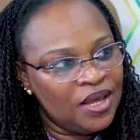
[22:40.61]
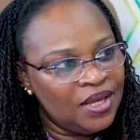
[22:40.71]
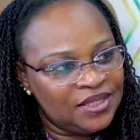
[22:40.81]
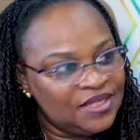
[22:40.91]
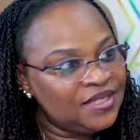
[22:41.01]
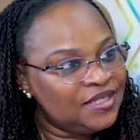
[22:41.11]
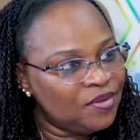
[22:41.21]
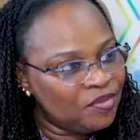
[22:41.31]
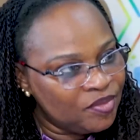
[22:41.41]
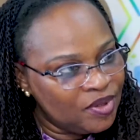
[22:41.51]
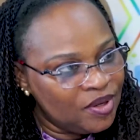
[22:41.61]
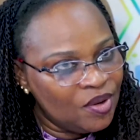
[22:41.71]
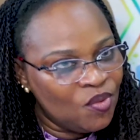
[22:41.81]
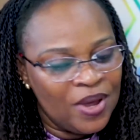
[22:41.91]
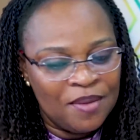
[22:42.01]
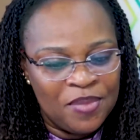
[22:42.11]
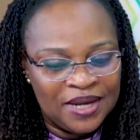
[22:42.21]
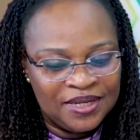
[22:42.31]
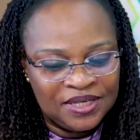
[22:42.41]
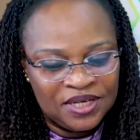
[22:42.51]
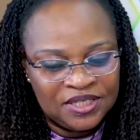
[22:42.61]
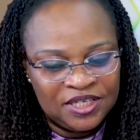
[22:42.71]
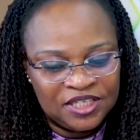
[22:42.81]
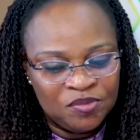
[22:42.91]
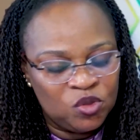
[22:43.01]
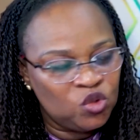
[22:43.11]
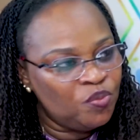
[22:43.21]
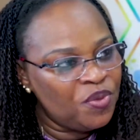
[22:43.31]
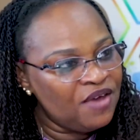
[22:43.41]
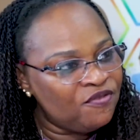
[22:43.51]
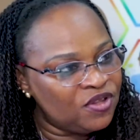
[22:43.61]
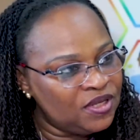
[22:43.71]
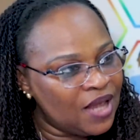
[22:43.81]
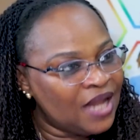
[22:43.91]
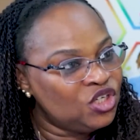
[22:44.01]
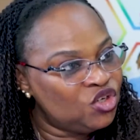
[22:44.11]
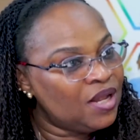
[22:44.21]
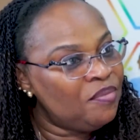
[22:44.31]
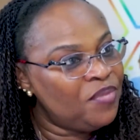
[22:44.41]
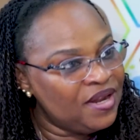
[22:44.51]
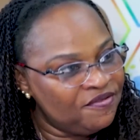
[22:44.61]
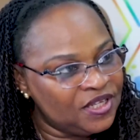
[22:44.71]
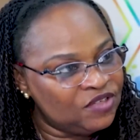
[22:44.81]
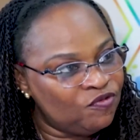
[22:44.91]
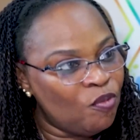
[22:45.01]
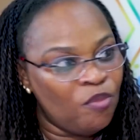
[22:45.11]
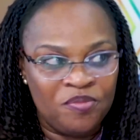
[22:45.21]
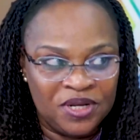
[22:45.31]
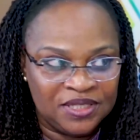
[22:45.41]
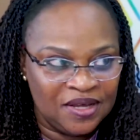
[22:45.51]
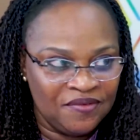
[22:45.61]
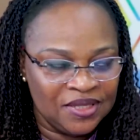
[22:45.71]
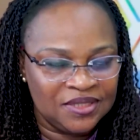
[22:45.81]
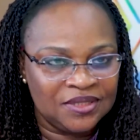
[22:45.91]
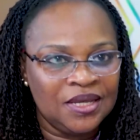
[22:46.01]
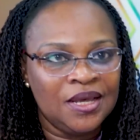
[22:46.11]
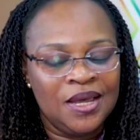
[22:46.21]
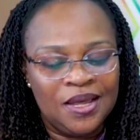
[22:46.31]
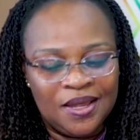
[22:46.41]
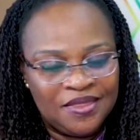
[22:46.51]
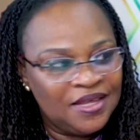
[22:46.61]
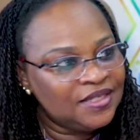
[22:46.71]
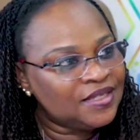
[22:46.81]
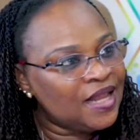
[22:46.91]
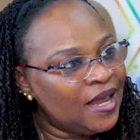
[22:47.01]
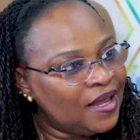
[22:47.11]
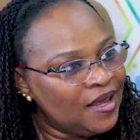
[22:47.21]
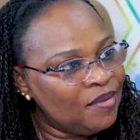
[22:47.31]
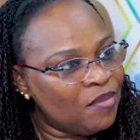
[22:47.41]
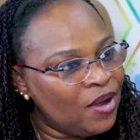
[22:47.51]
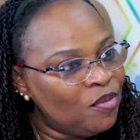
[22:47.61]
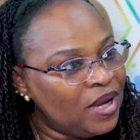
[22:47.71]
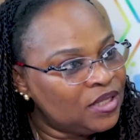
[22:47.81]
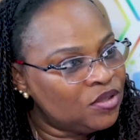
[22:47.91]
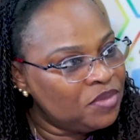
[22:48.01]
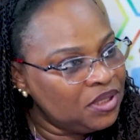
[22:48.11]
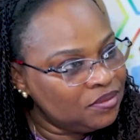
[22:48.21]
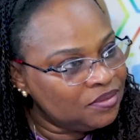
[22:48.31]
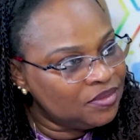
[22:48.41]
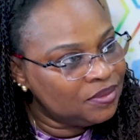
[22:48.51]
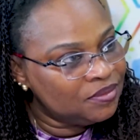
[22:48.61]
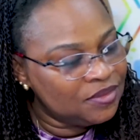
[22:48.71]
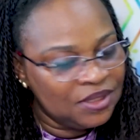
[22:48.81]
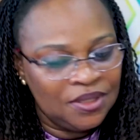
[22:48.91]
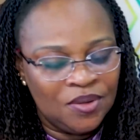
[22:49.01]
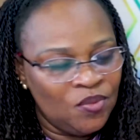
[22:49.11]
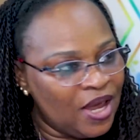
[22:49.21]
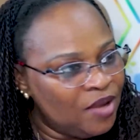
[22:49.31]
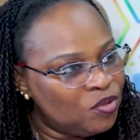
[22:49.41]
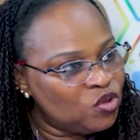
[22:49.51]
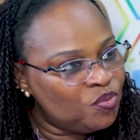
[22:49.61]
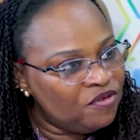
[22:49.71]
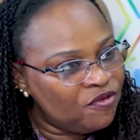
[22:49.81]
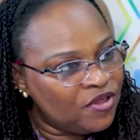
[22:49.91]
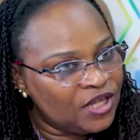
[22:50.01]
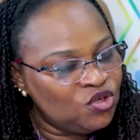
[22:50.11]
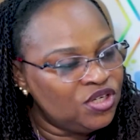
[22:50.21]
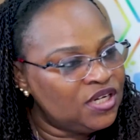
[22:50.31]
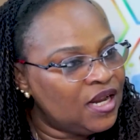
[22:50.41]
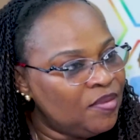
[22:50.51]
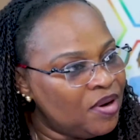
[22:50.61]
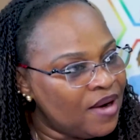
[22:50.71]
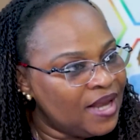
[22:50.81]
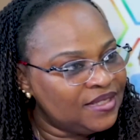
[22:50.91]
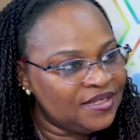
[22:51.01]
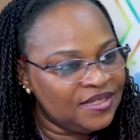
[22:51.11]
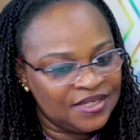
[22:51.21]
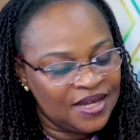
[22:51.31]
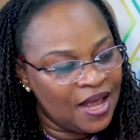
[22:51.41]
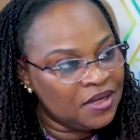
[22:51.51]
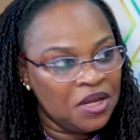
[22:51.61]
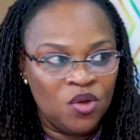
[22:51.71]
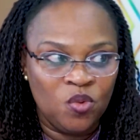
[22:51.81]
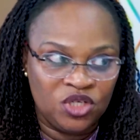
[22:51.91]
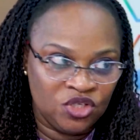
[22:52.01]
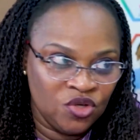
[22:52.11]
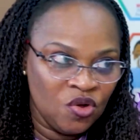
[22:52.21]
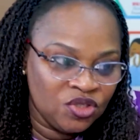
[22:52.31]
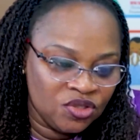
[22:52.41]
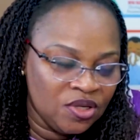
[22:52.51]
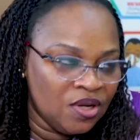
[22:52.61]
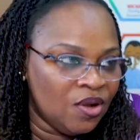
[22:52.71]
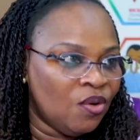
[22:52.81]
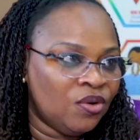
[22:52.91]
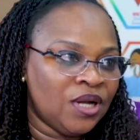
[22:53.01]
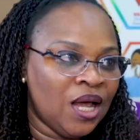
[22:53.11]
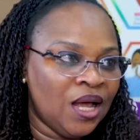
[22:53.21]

a system whereby the agency is able to pay for the additional benefits for public servants. Things like a myomectomy, we are able to pay for that. You need an MRI CT scan, which is not on